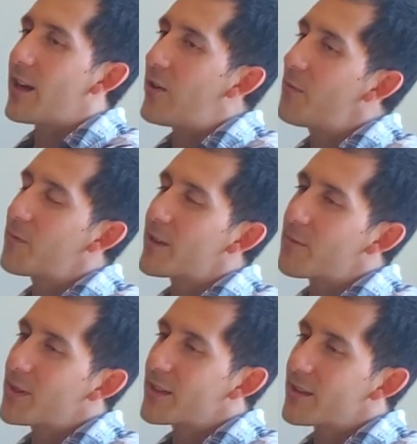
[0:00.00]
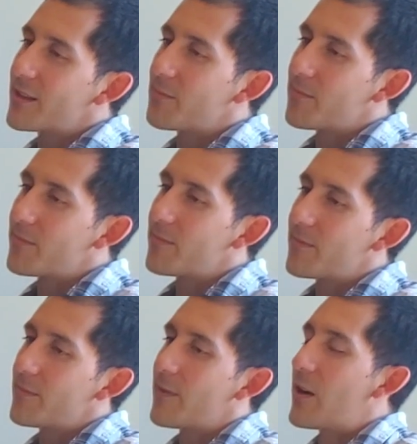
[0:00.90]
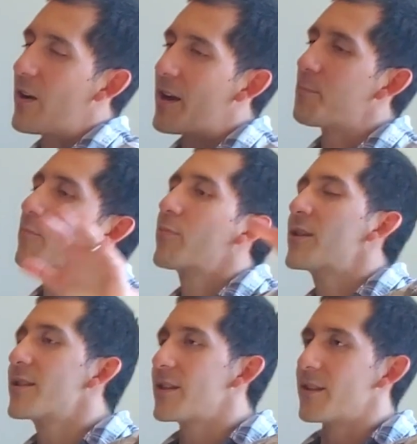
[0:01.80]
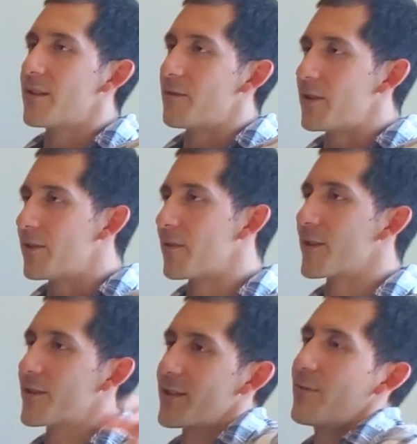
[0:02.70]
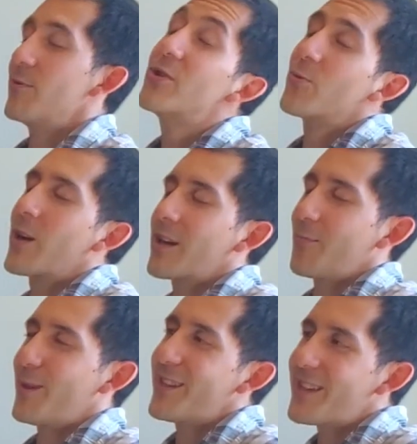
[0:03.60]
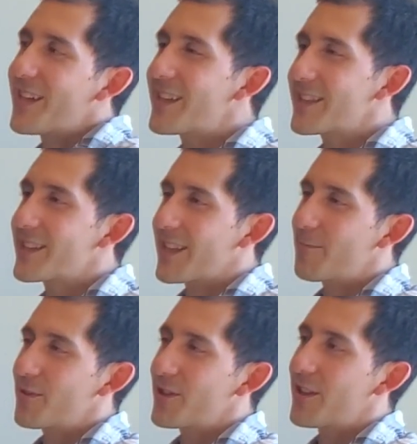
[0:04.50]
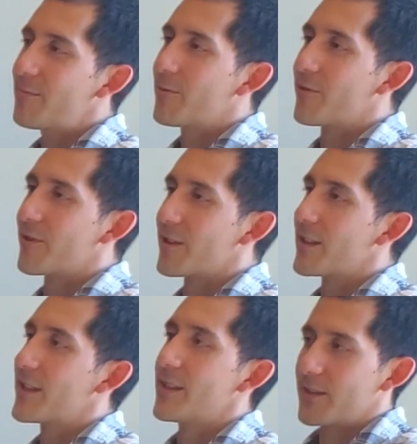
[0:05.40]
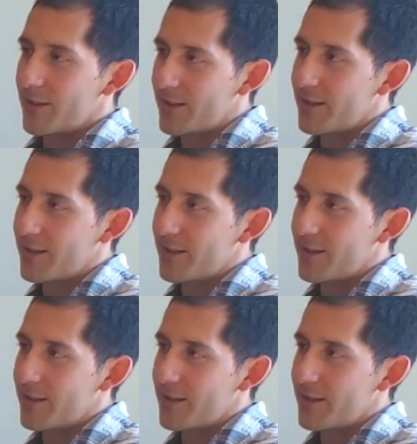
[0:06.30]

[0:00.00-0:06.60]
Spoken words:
Hopefully I become president of the university. Would you recommend that type of job, or it's?